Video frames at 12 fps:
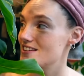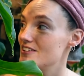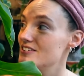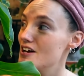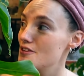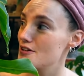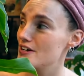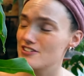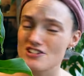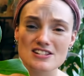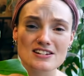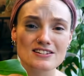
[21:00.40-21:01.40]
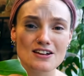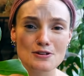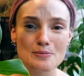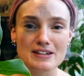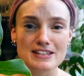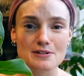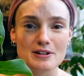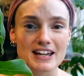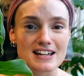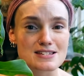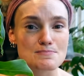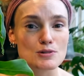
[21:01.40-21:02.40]
another way that you can
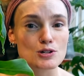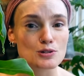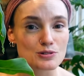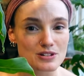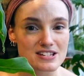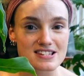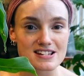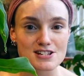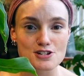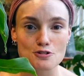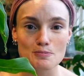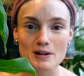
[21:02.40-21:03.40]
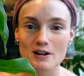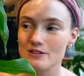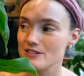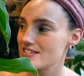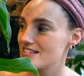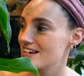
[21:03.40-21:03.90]
get some goodness into your plants,